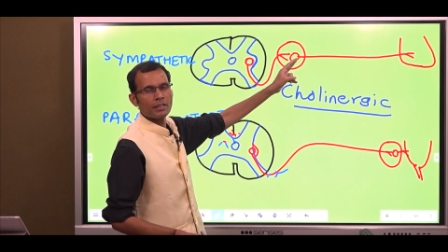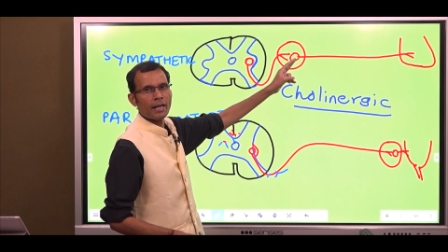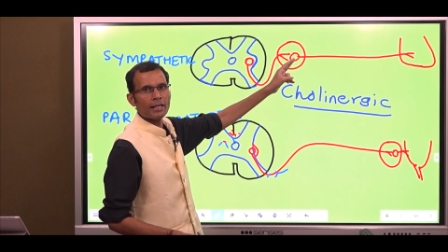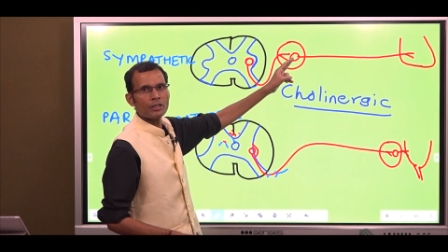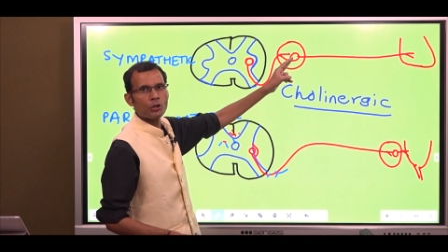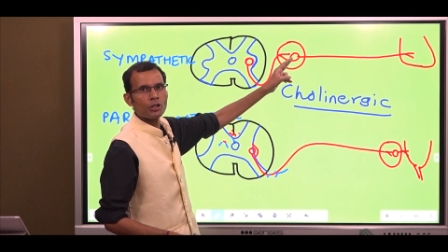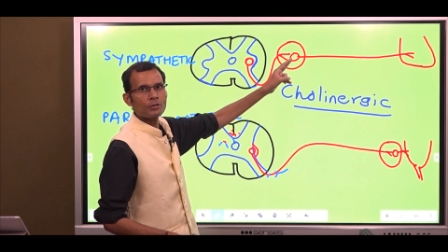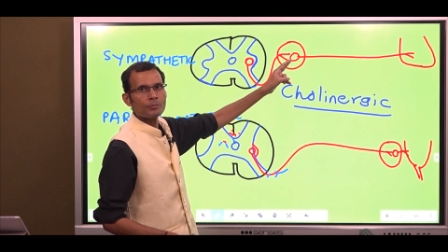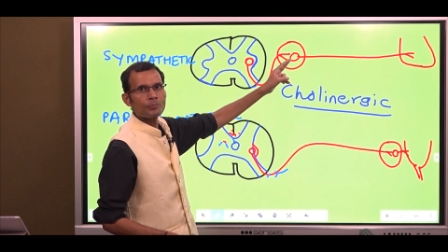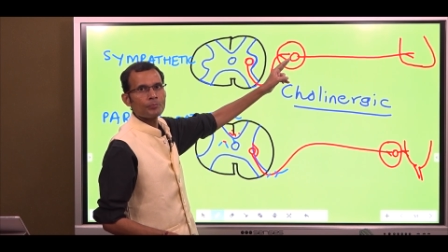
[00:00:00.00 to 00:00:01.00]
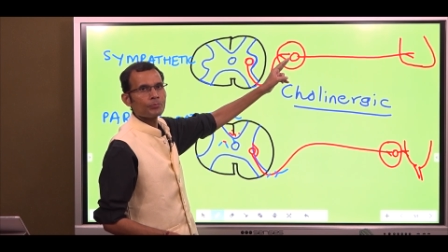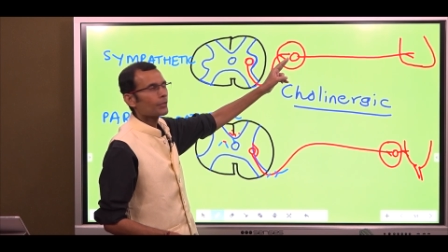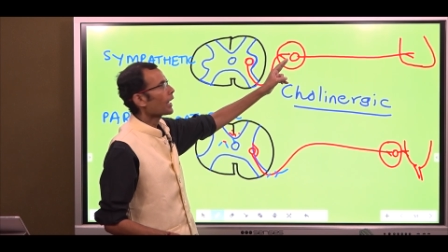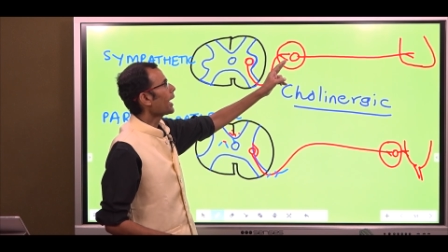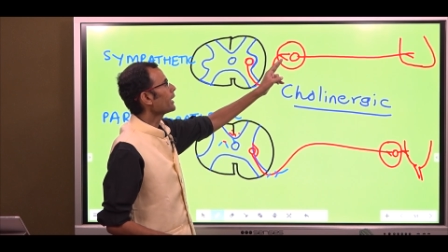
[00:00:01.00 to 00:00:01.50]
the ganglion
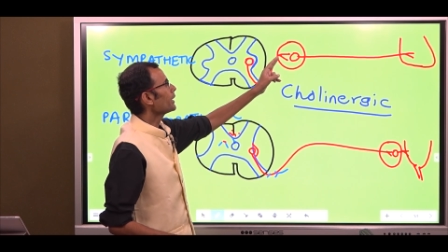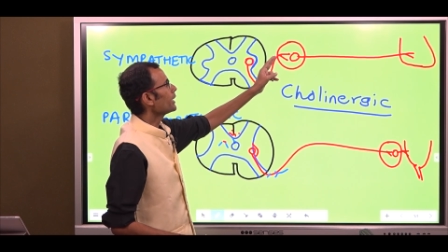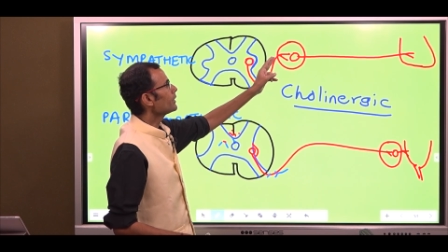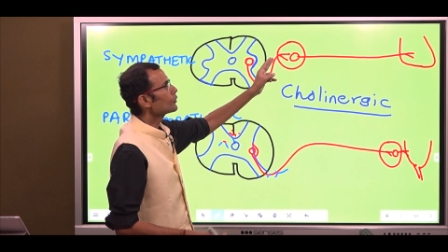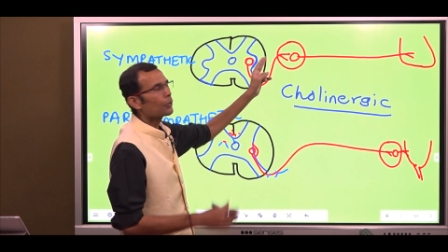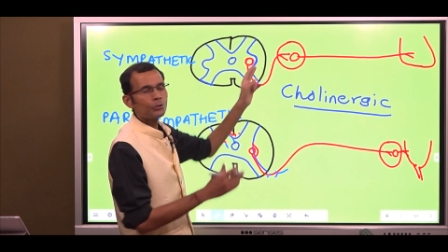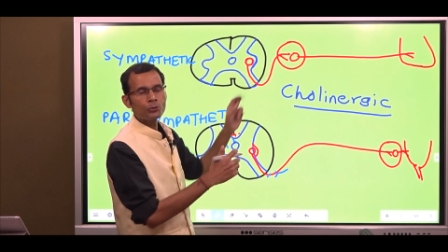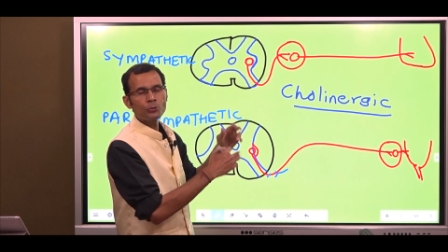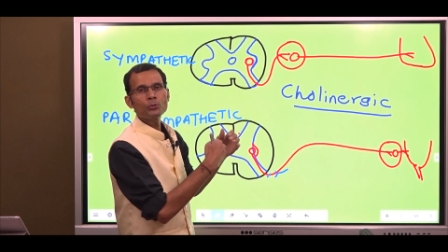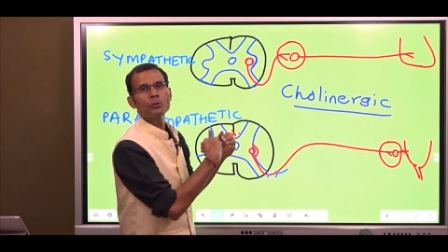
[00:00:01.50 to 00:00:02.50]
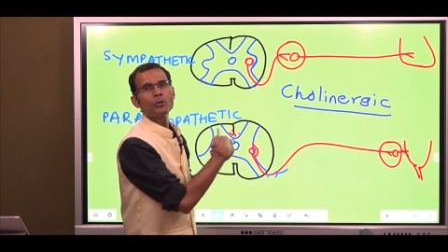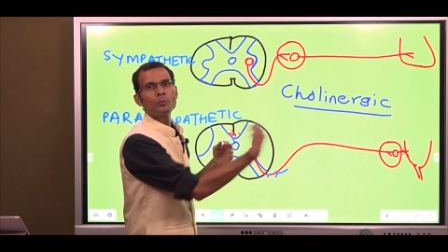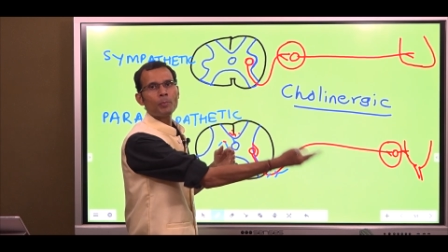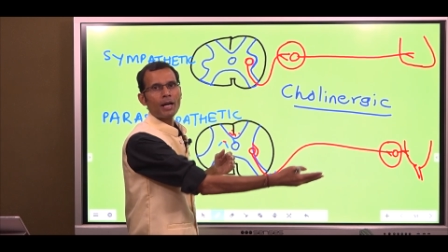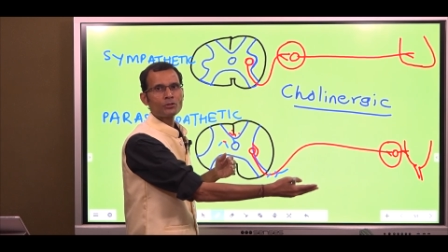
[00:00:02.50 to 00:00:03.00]
and is going to
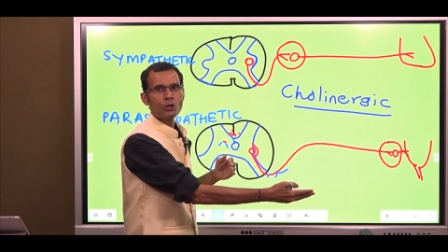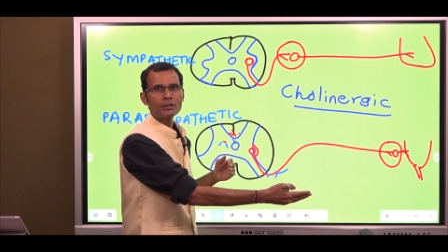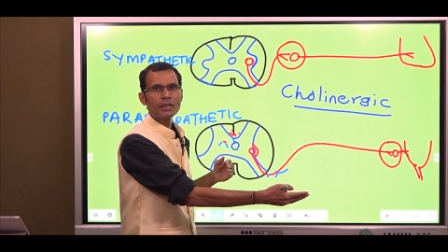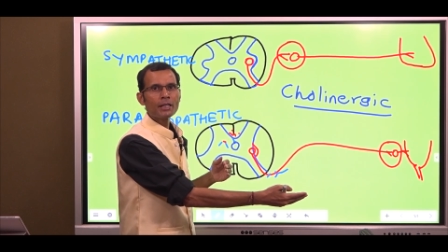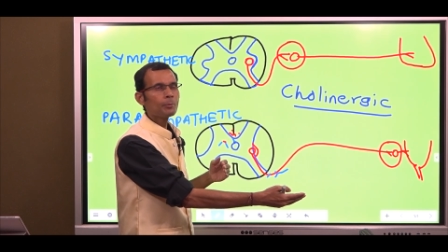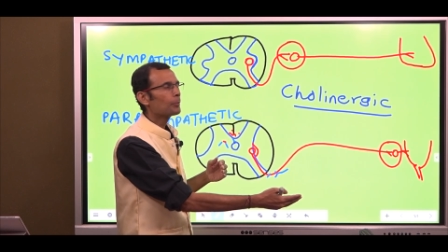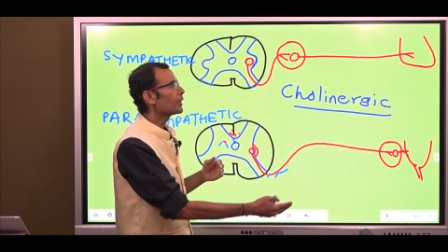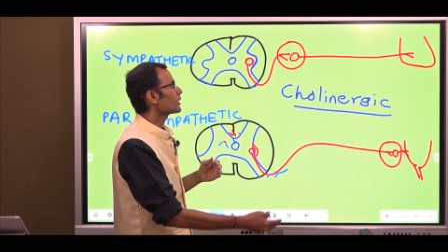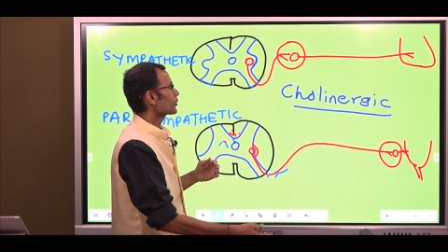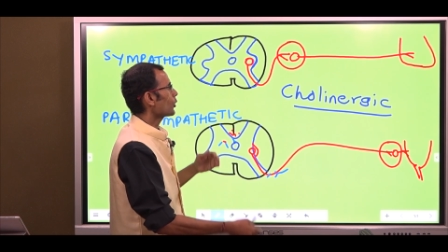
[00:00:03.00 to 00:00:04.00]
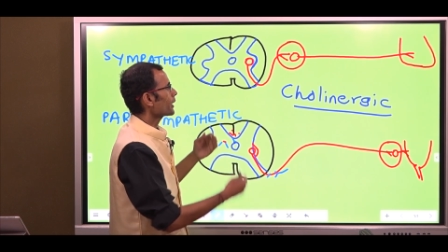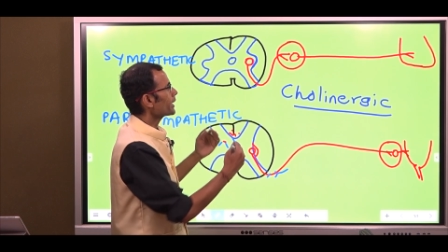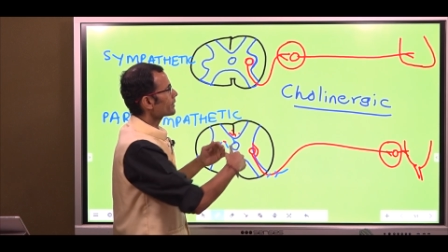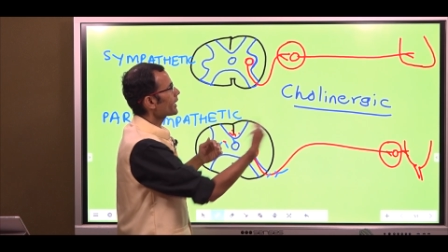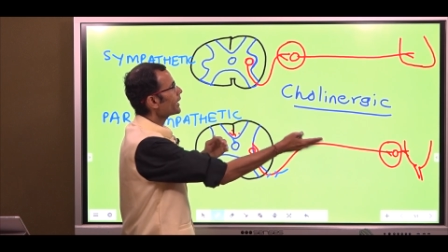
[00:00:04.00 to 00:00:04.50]
pass on the impulse or
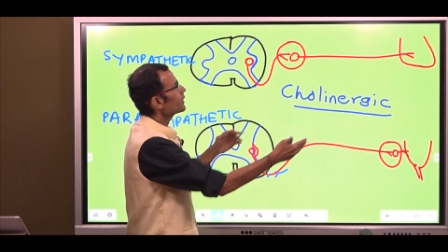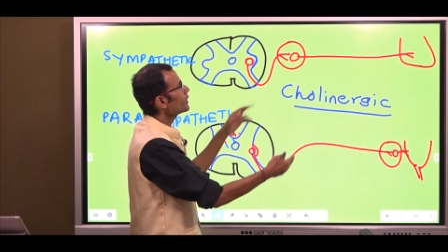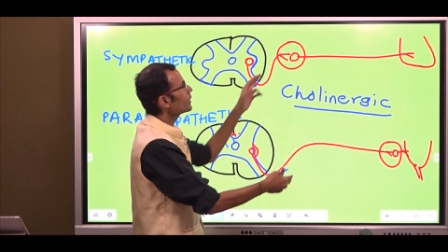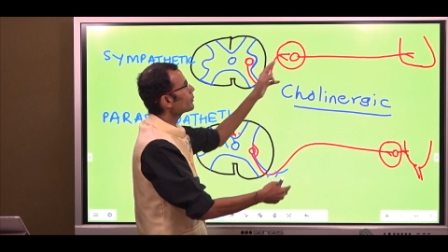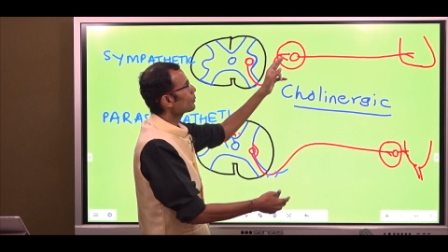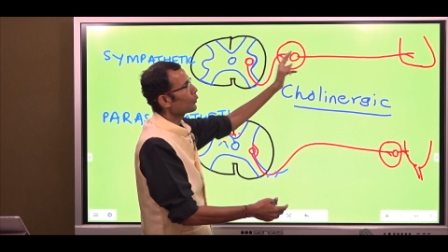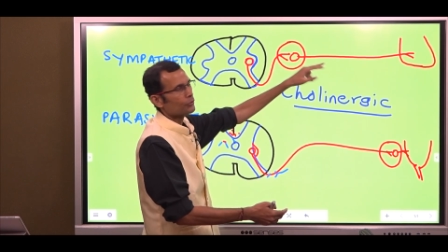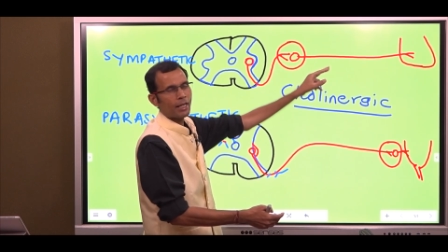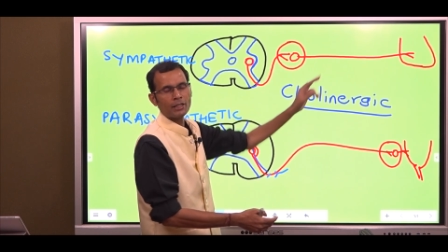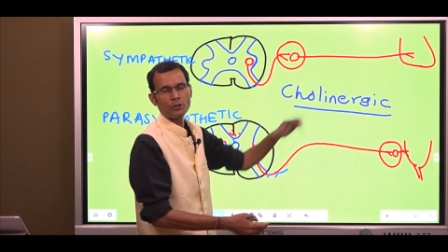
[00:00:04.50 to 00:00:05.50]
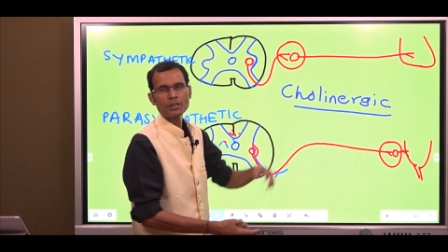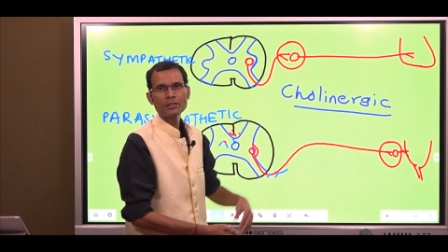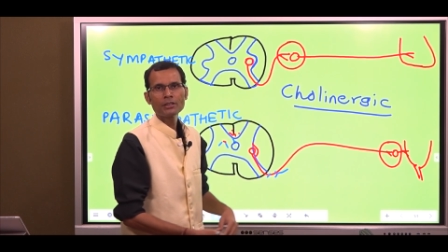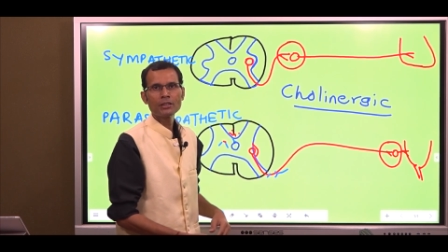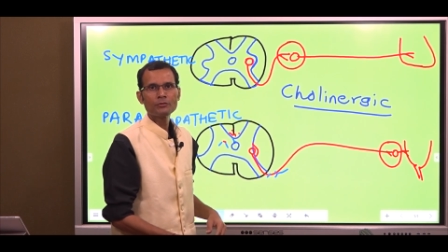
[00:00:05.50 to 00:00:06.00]
excite the postganglionic
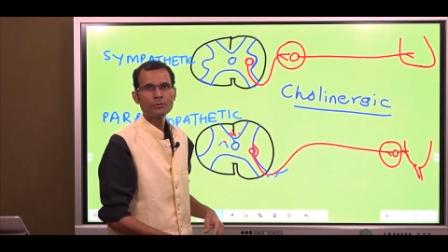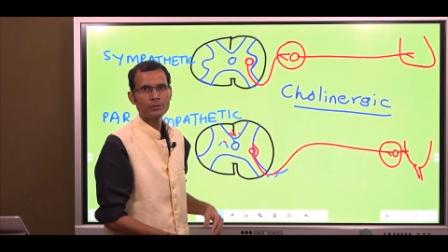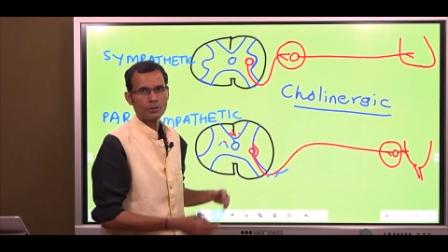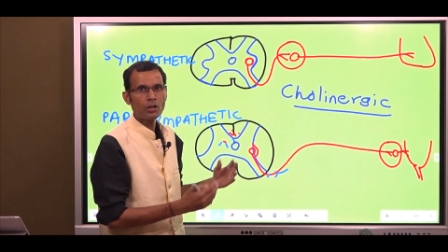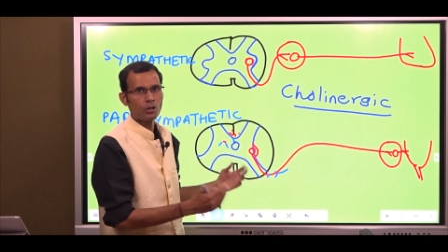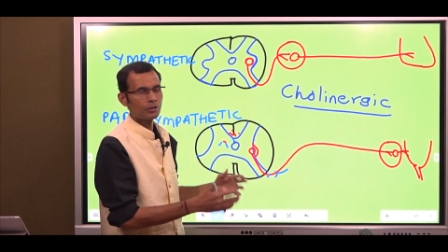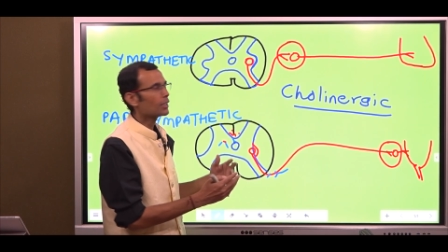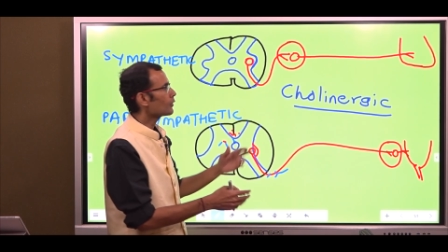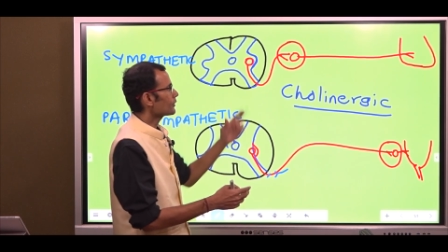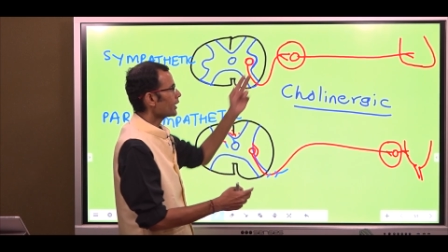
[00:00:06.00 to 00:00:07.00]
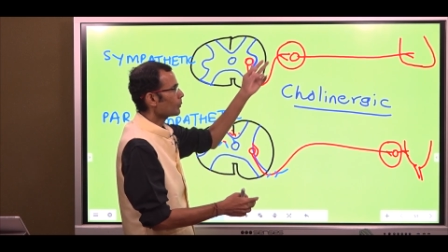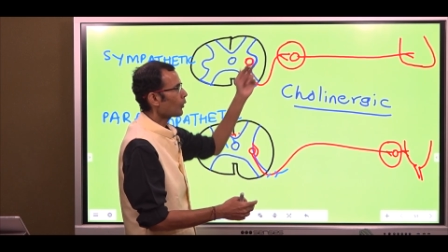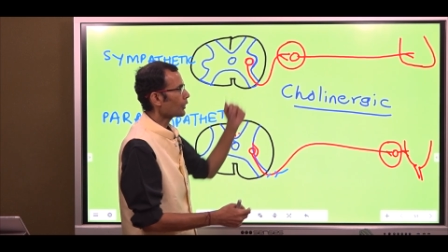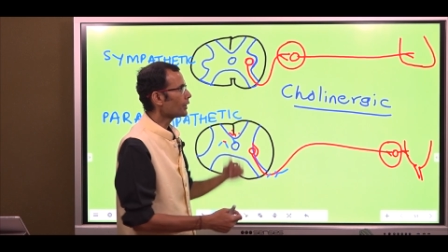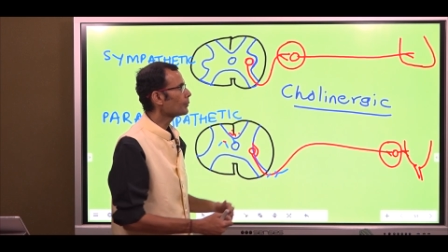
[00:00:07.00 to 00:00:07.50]
nerve or uh, nerve cell
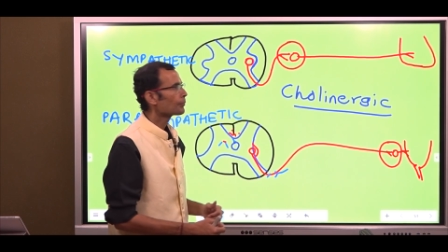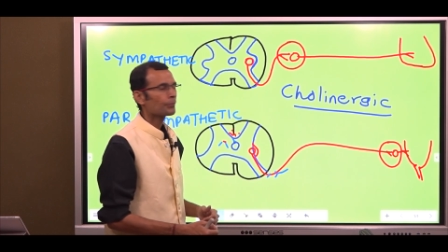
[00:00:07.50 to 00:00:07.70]
body.